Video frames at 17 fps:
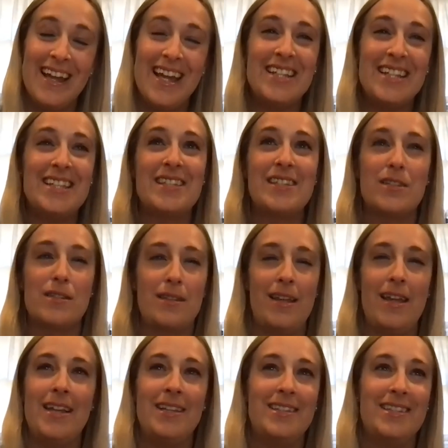it's
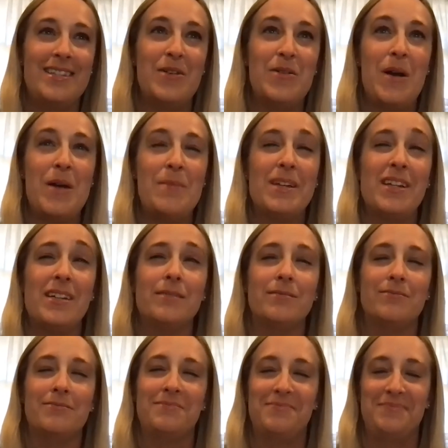it's so i mean
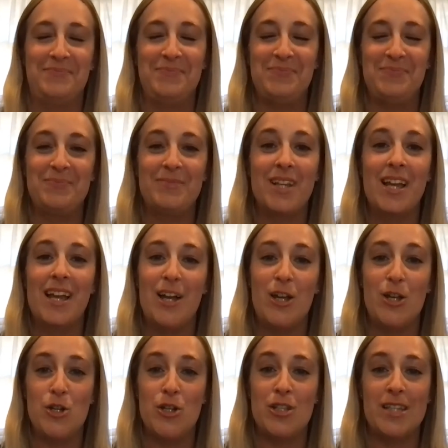
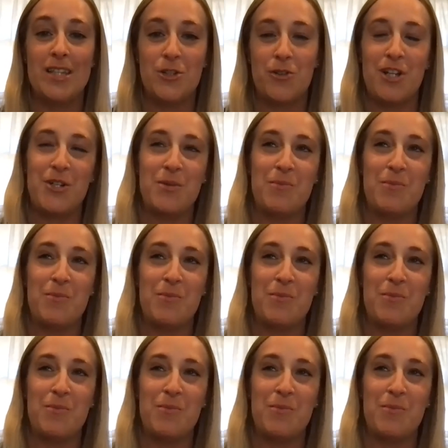I should say it's great